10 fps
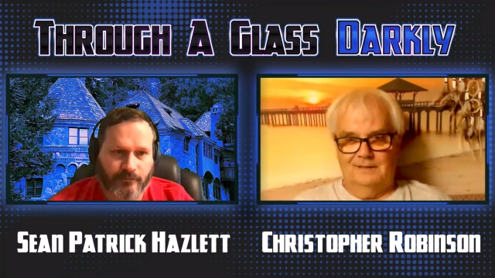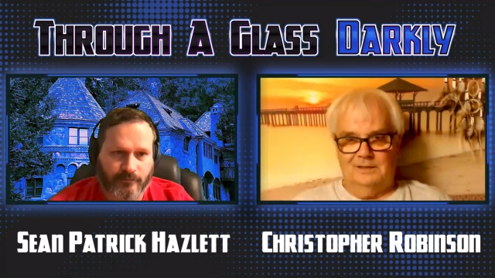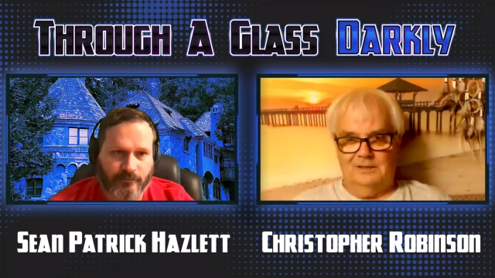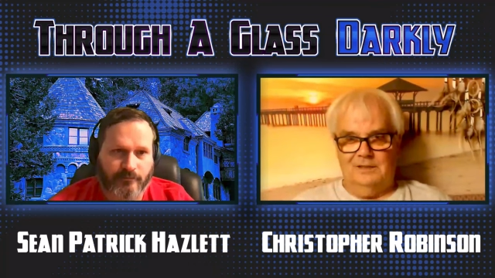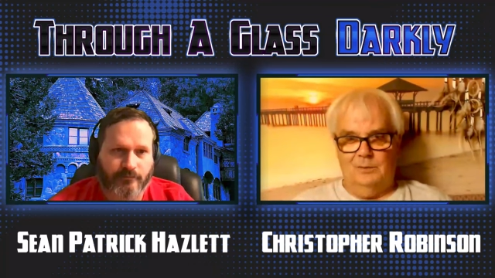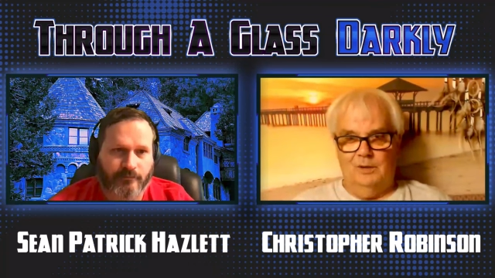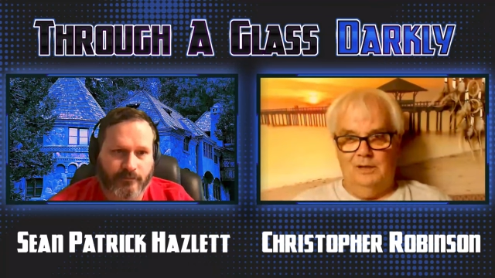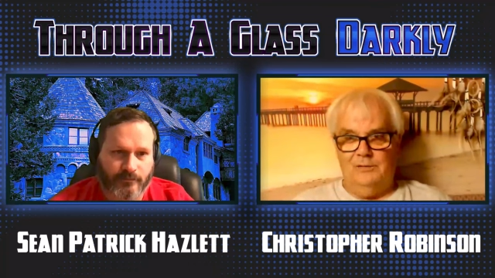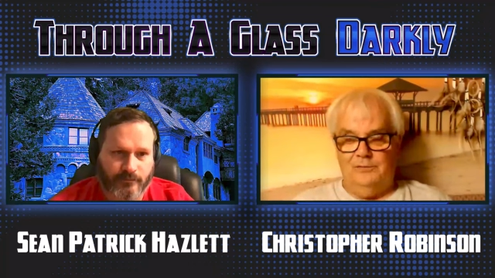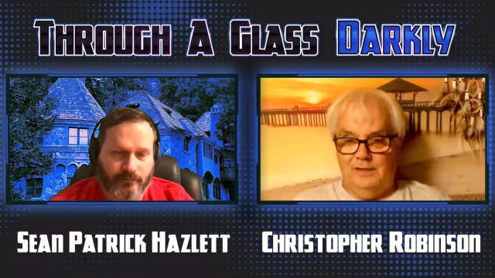Speaker 1: She said, well,
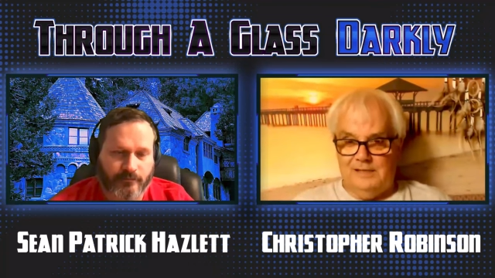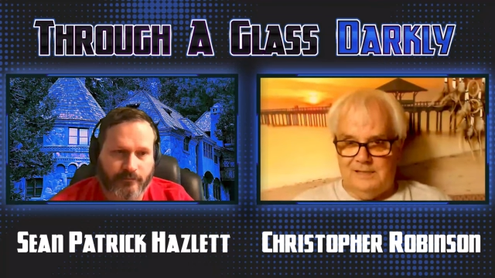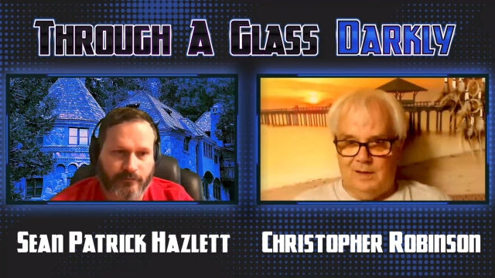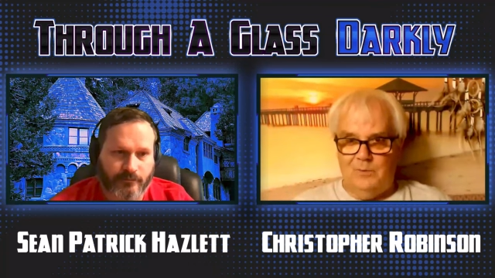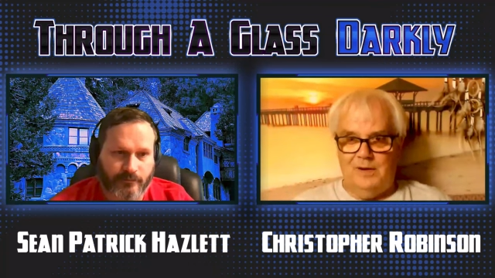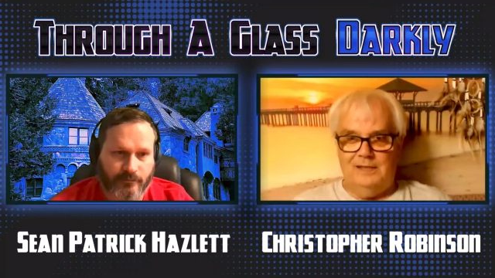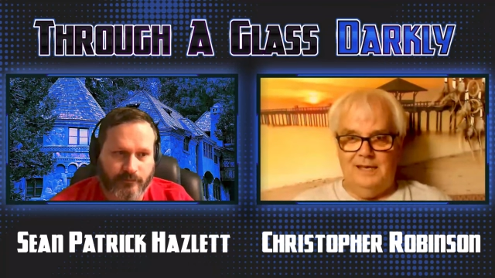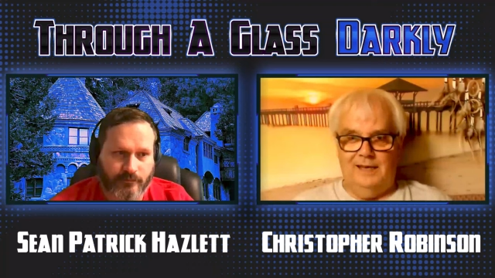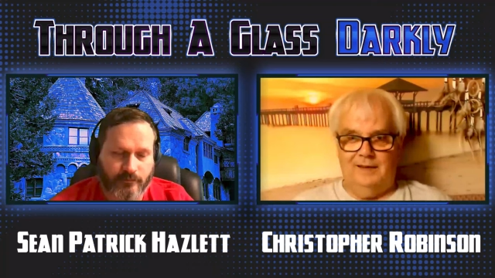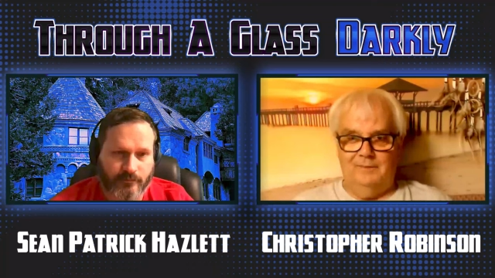if there's somewhere
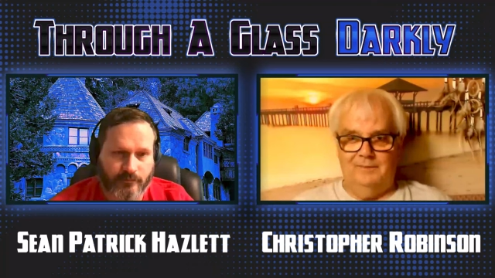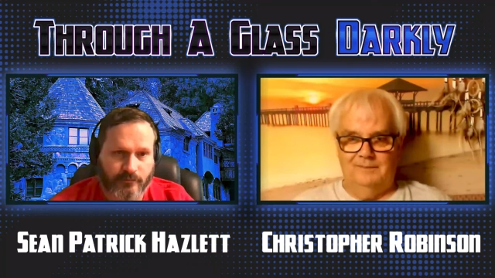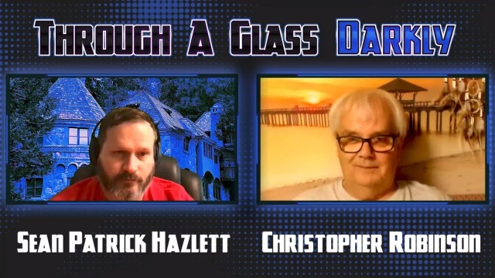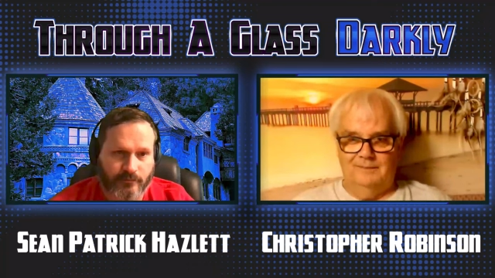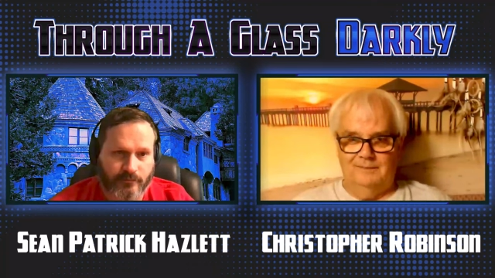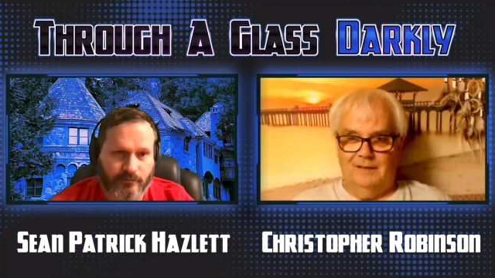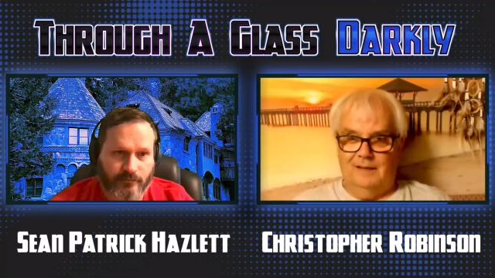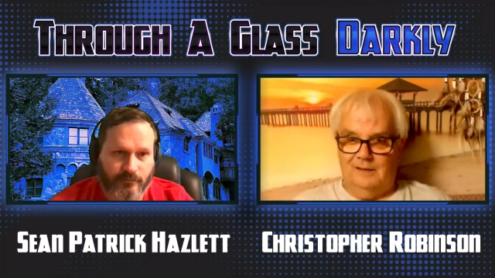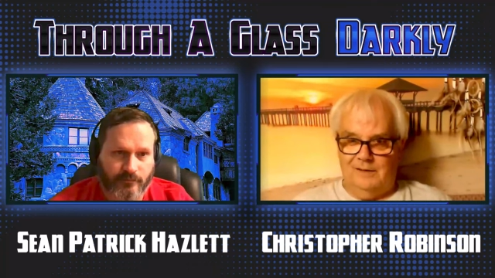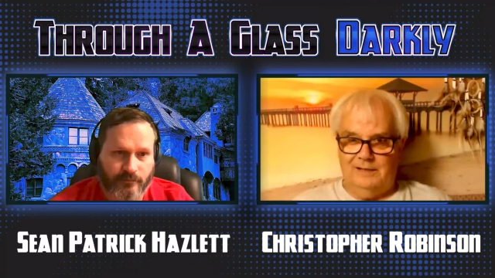there
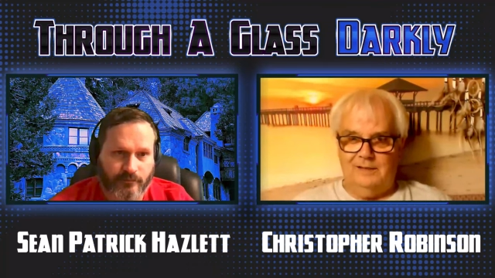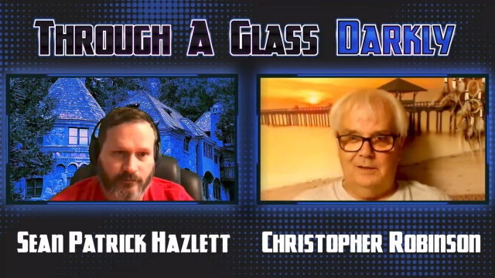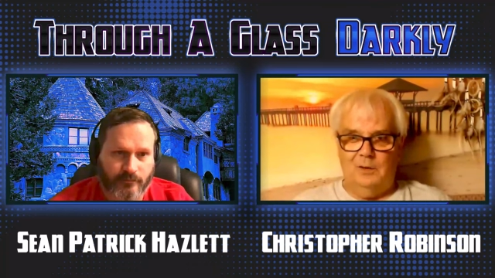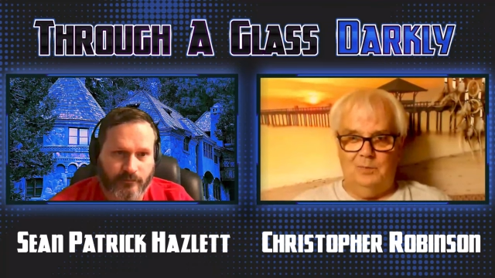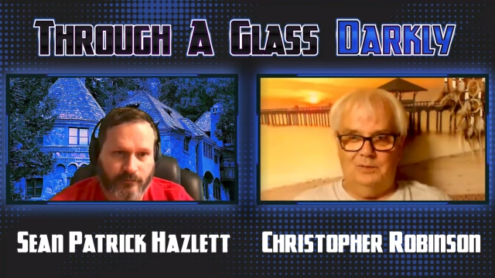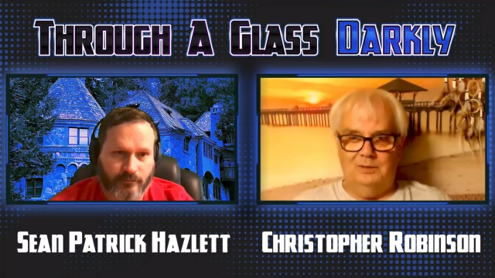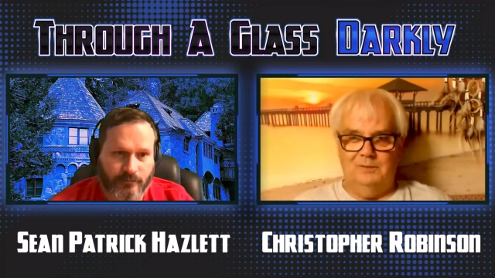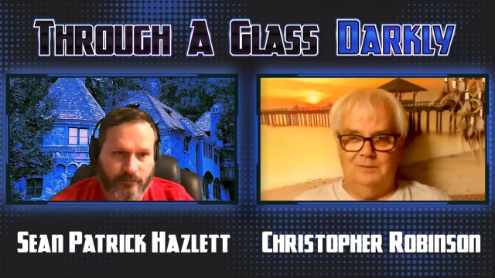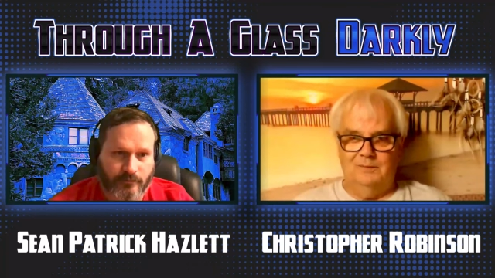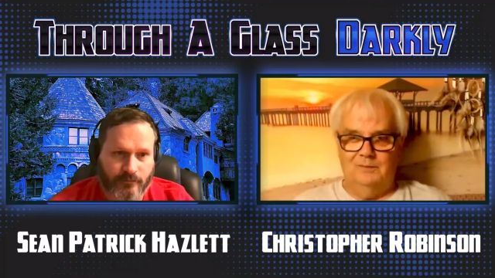and I can help
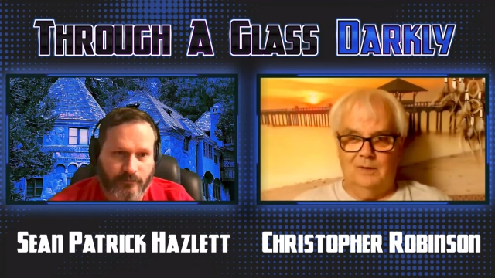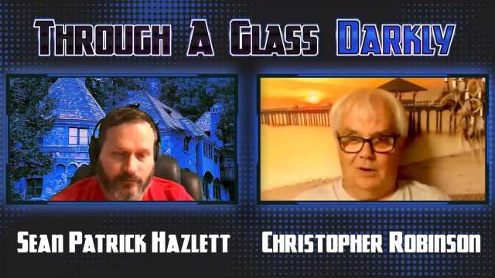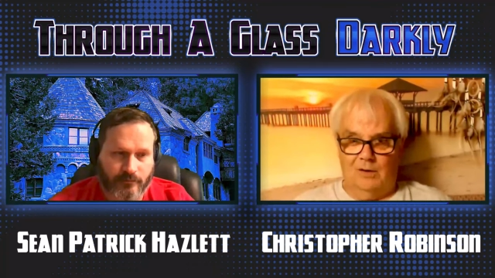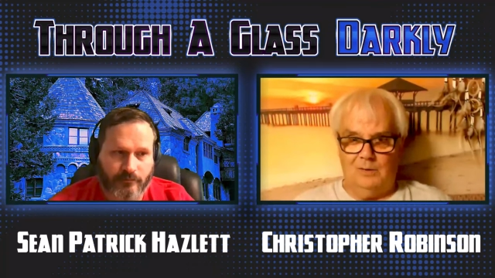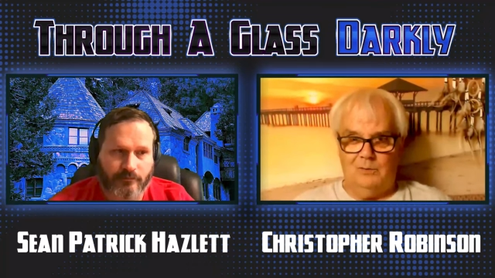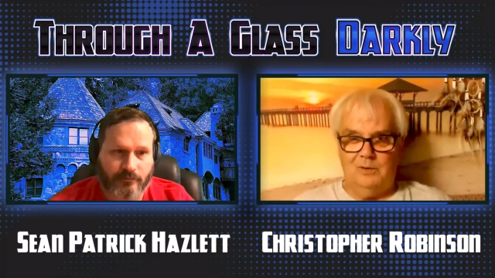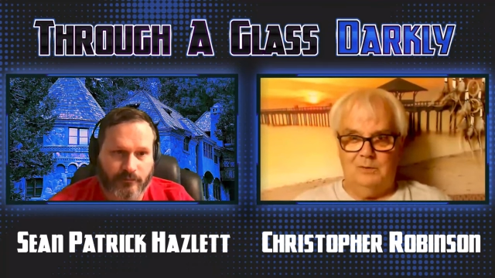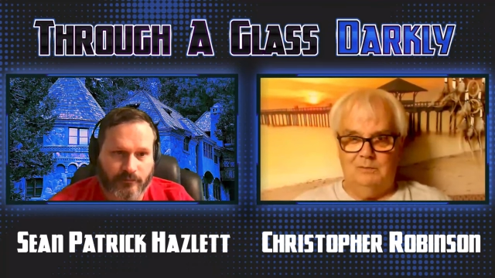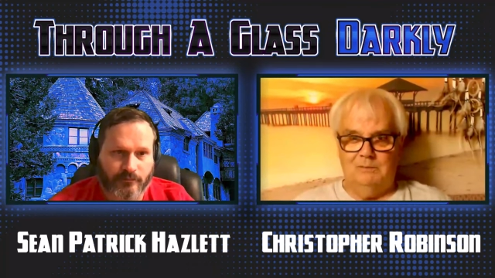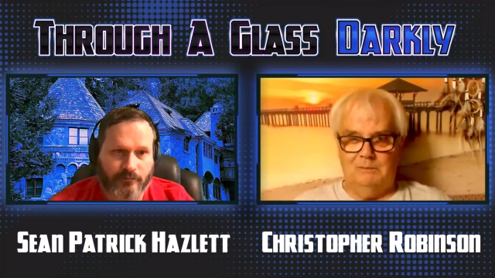you, I
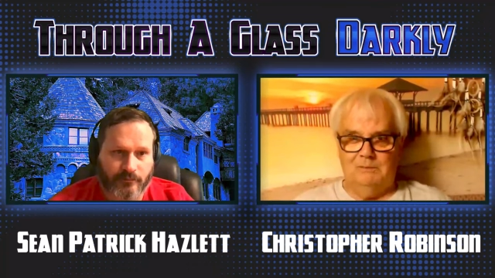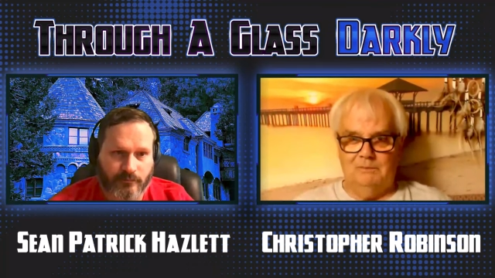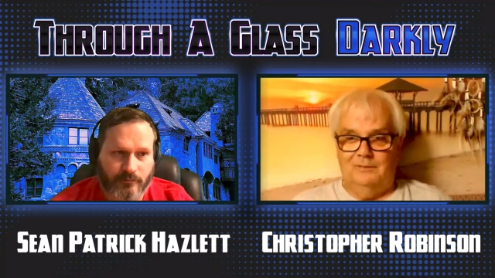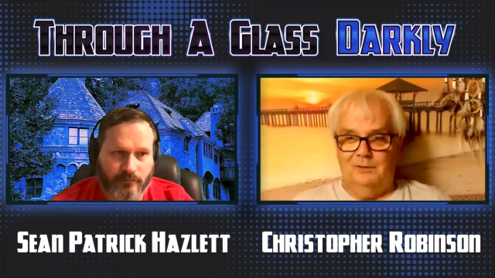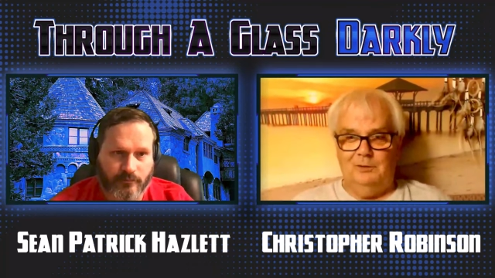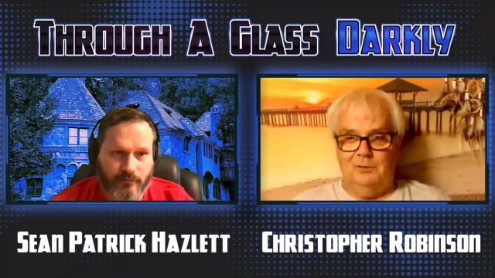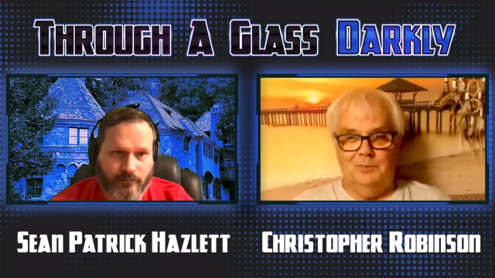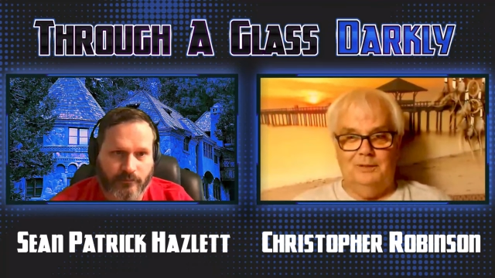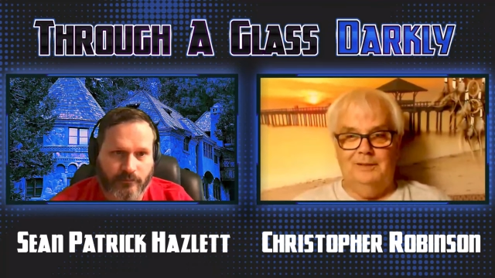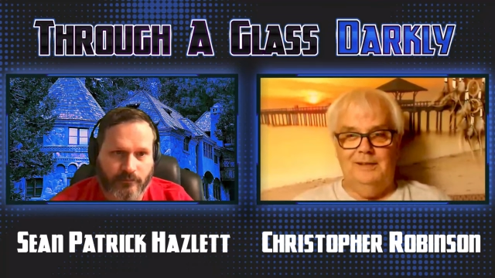will. You
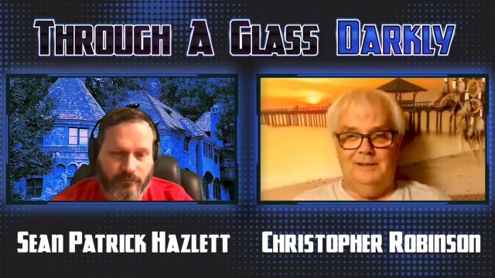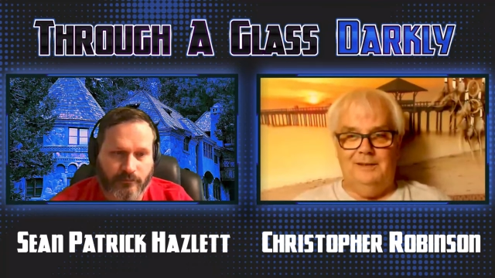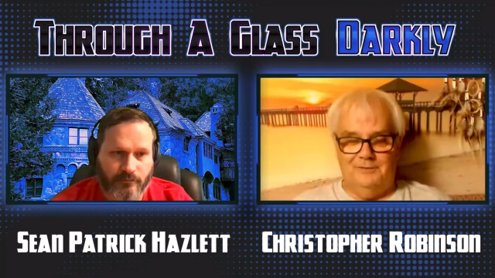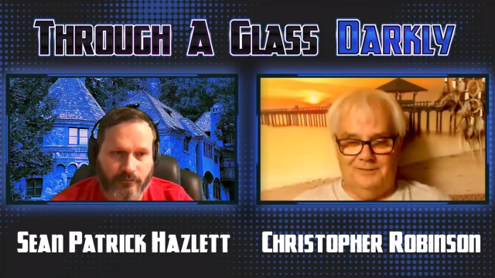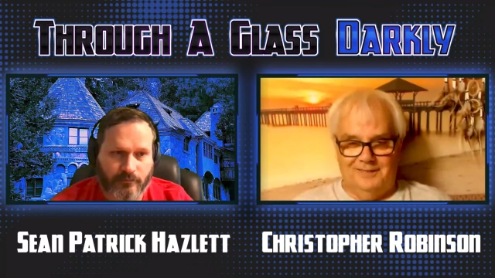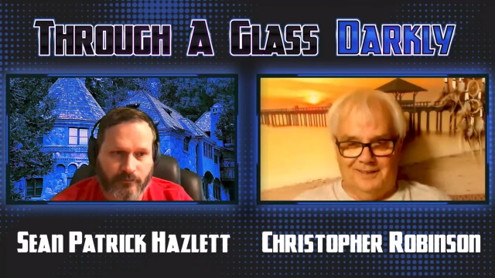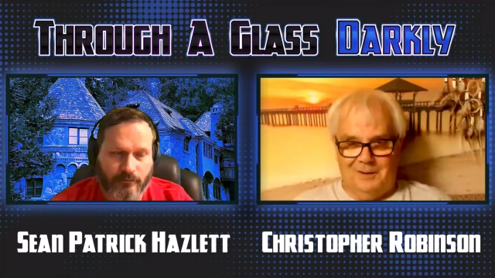couldn't believe the